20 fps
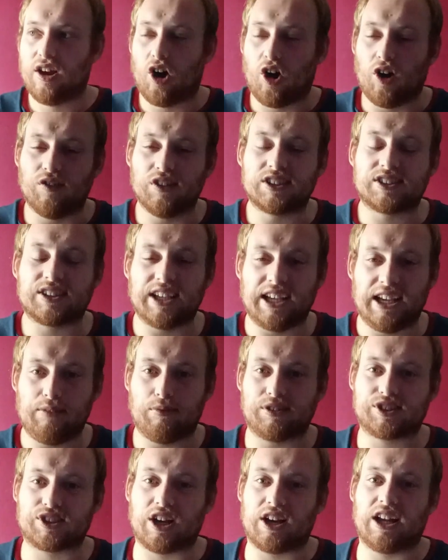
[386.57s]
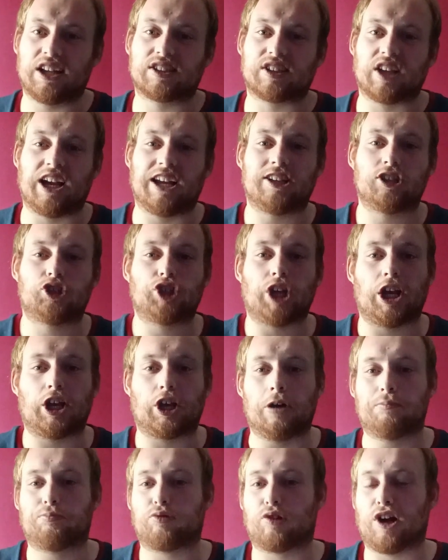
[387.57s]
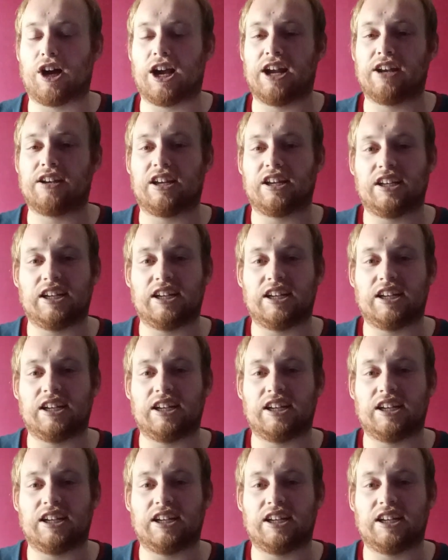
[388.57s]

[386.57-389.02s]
Obviously, with signings like Jake O'Brien,